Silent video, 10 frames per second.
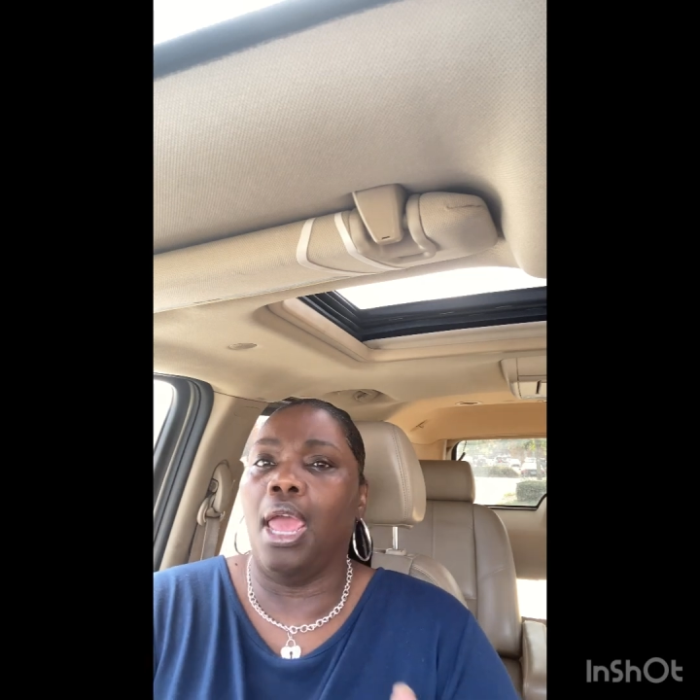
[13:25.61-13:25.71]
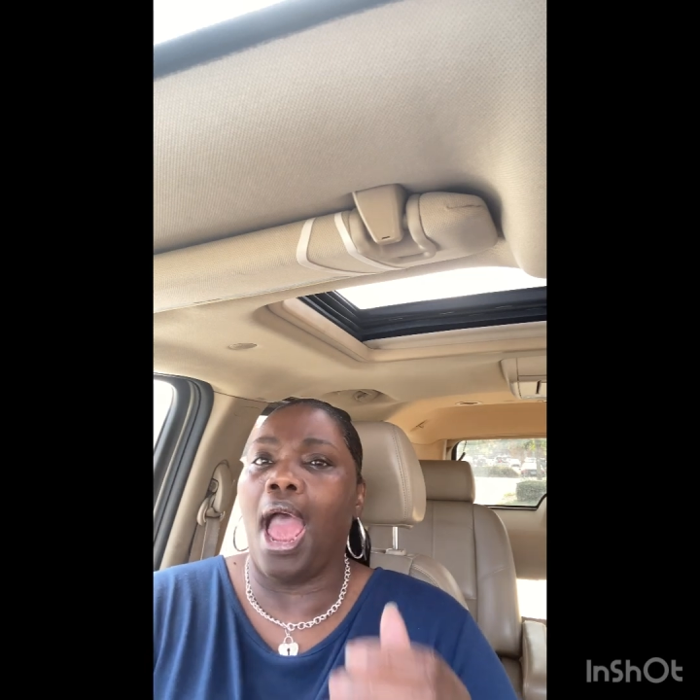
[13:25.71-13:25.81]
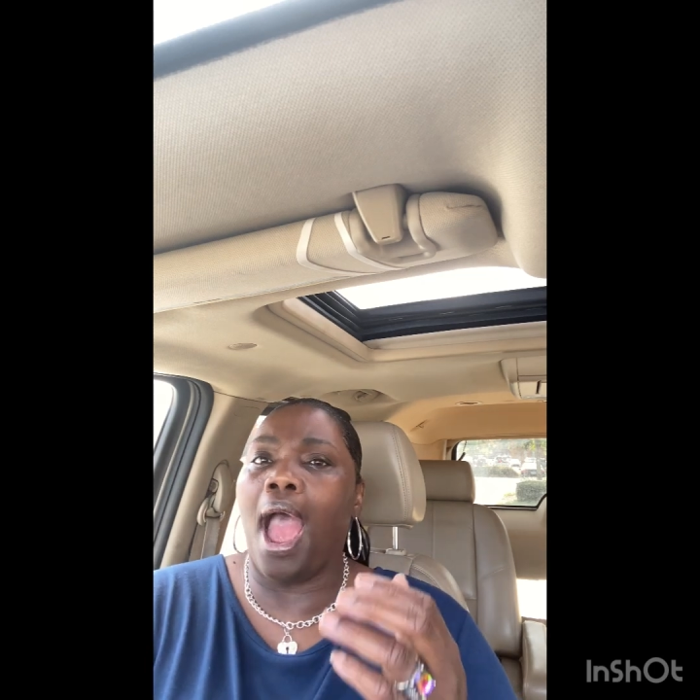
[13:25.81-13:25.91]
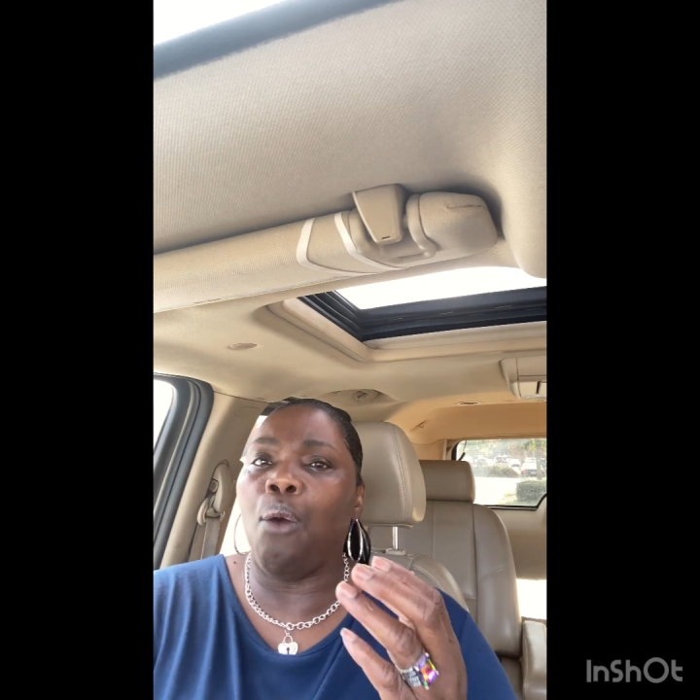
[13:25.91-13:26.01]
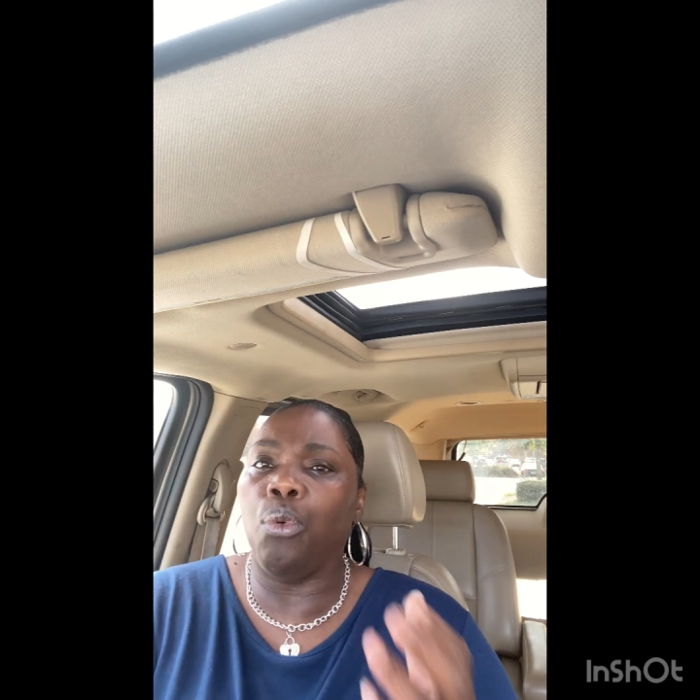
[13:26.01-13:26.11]

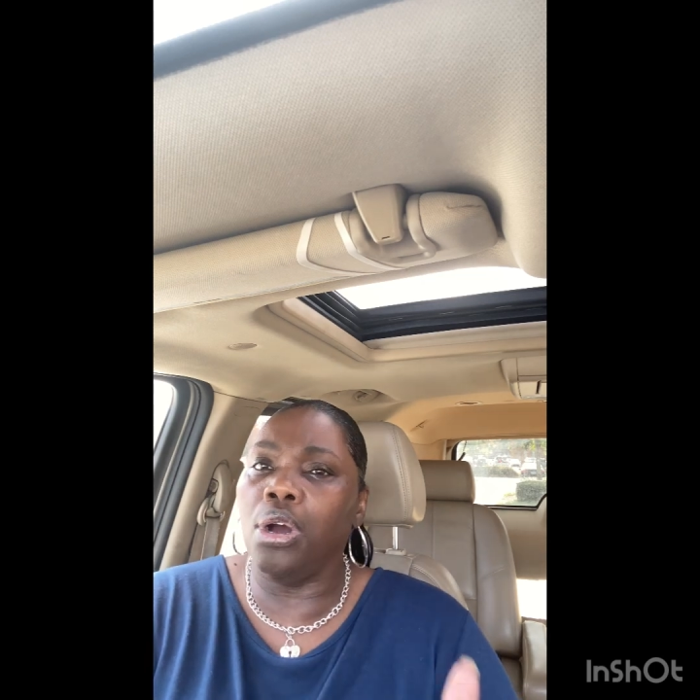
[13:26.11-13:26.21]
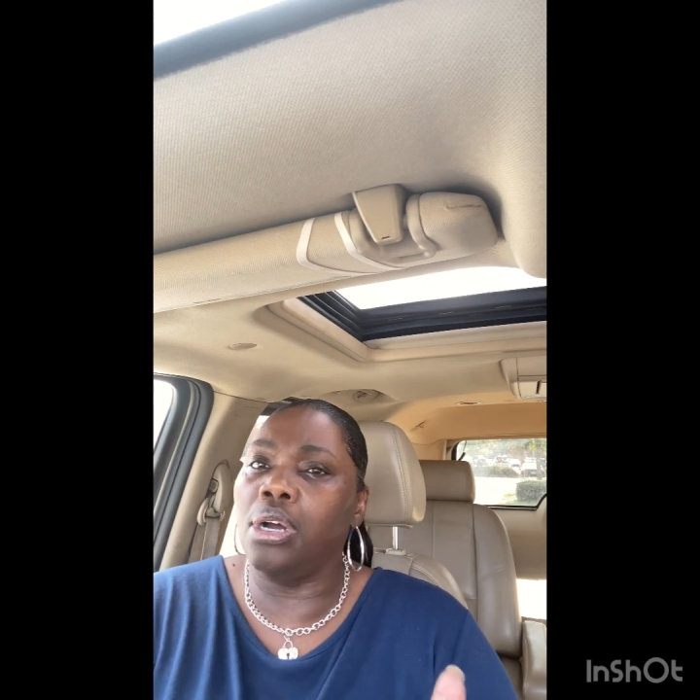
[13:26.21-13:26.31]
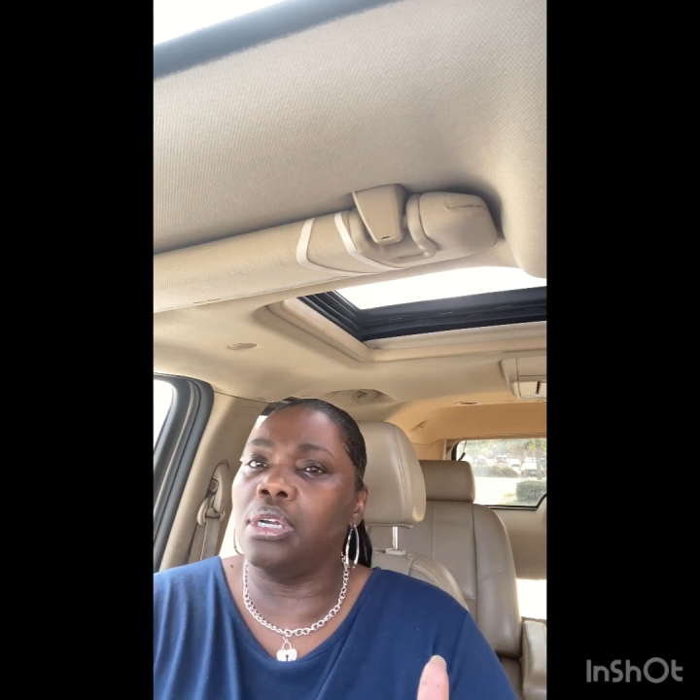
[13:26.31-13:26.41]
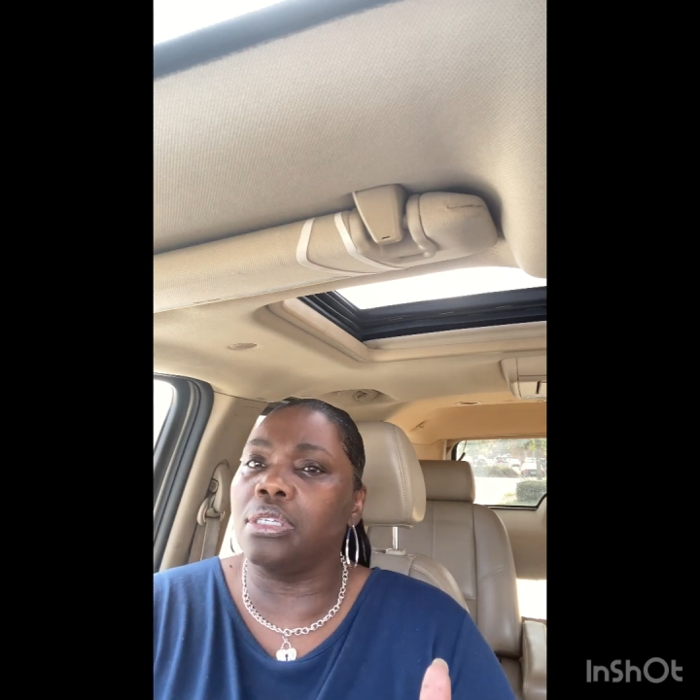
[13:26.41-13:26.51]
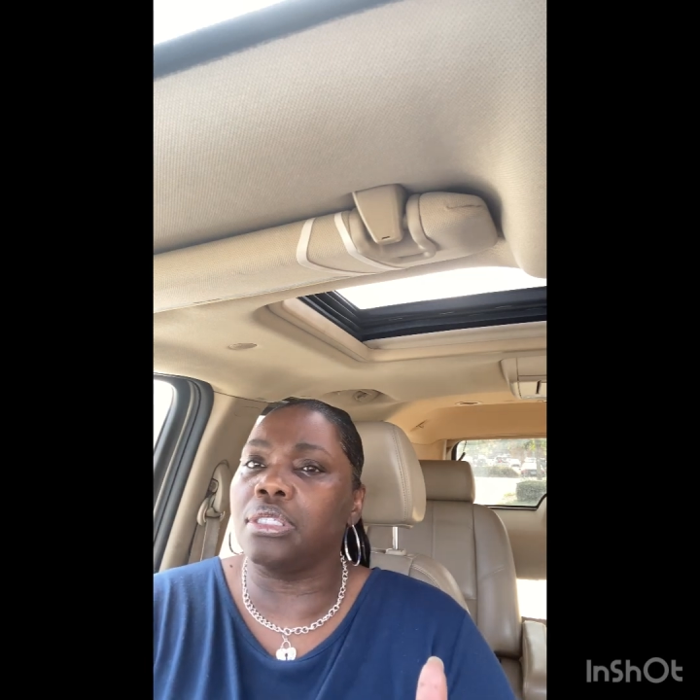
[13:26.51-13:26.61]
I
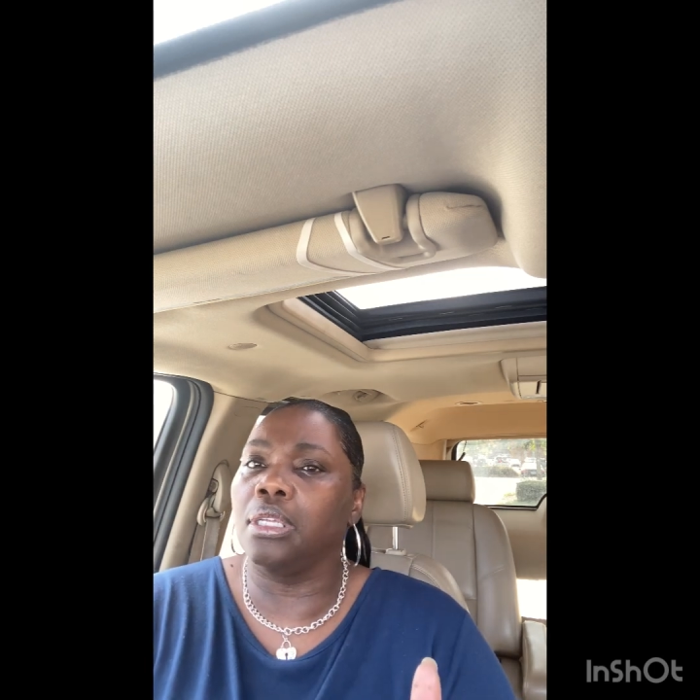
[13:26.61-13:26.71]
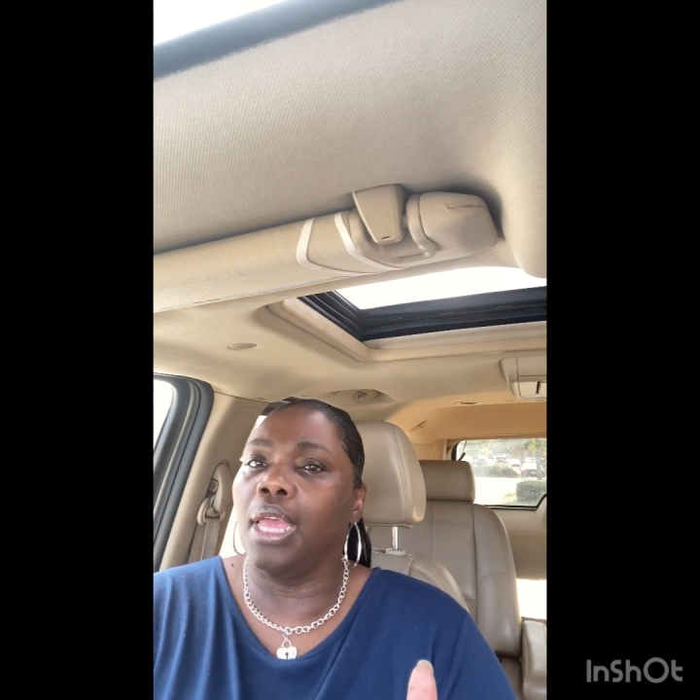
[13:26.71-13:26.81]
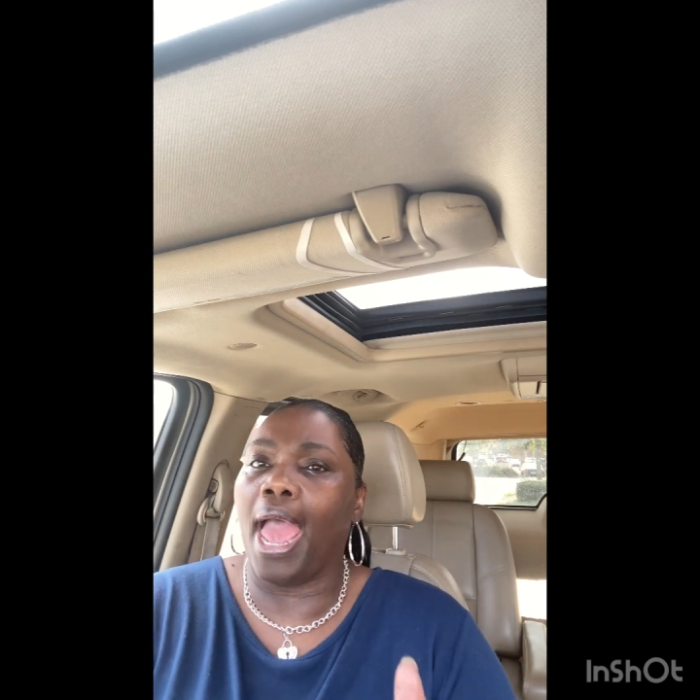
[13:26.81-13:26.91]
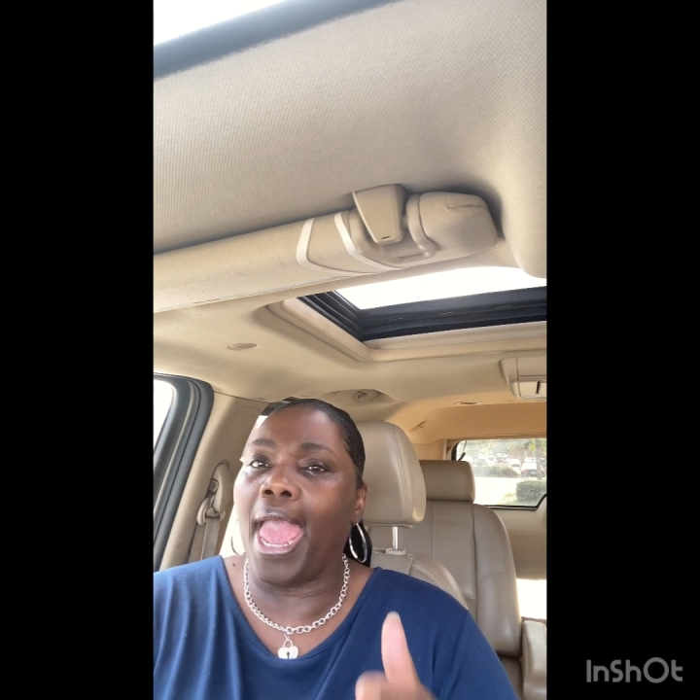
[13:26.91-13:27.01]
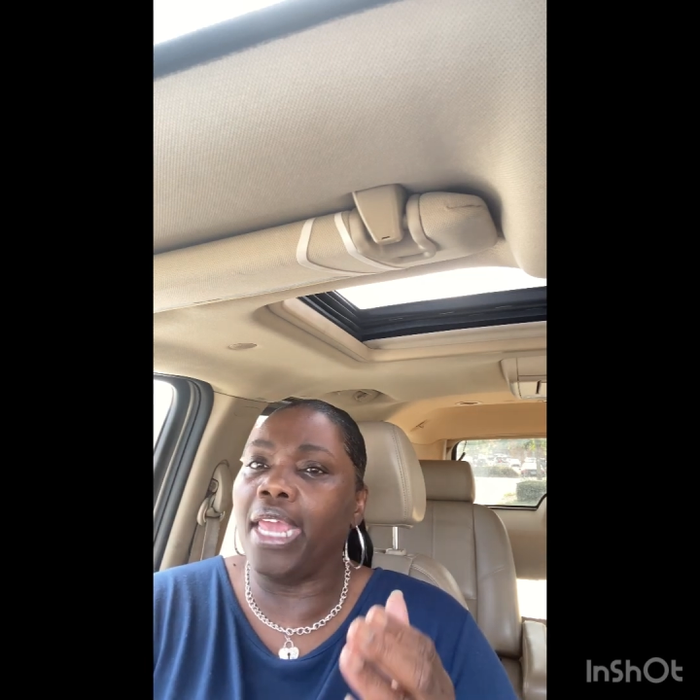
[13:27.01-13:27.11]
was, I